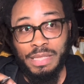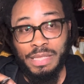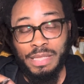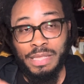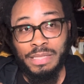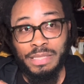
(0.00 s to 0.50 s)

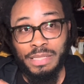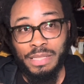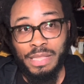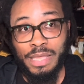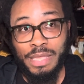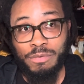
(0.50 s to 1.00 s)
in the
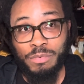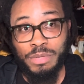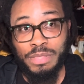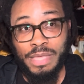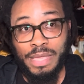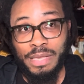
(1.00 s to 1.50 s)
land where
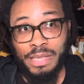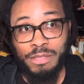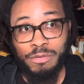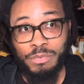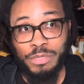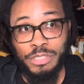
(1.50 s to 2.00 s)
that
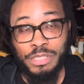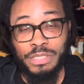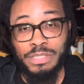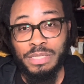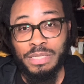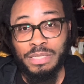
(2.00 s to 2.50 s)
language
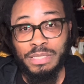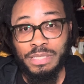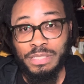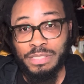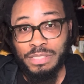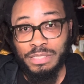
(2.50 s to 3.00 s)
is the
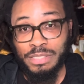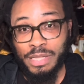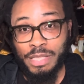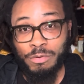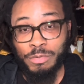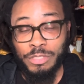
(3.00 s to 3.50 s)
indigenous
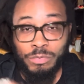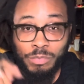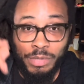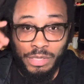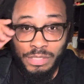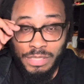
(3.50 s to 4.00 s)
language, and
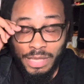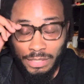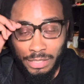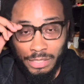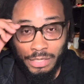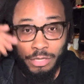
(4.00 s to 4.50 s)
we are
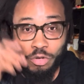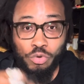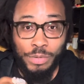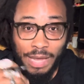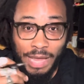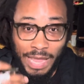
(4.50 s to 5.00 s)
technically
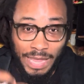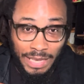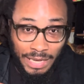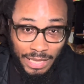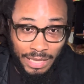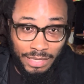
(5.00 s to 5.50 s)

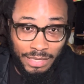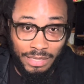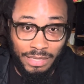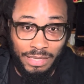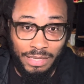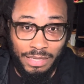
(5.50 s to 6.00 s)
creating
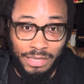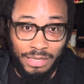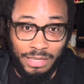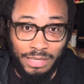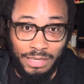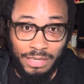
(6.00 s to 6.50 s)

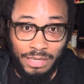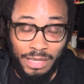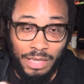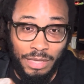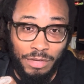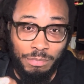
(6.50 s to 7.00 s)

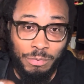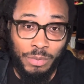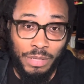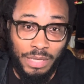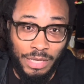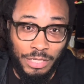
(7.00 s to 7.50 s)
a
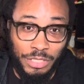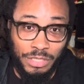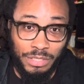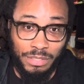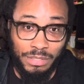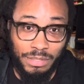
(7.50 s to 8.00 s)

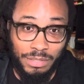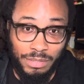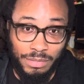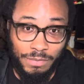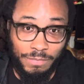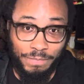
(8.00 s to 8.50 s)
communication.
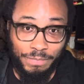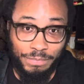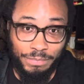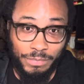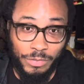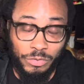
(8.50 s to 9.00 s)

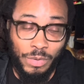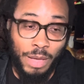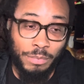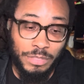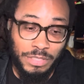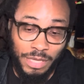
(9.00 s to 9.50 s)
So I
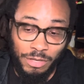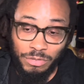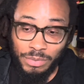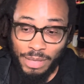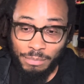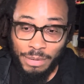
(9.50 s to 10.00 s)
would tell you
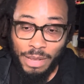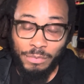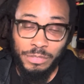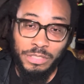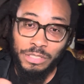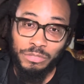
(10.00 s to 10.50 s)
that, but I
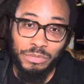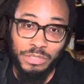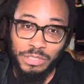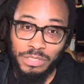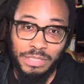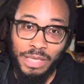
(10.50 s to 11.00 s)
would teach you to
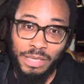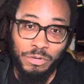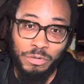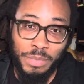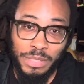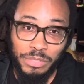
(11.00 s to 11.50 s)
just say
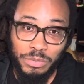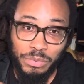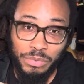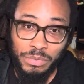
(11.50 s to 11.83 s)
Nguwatu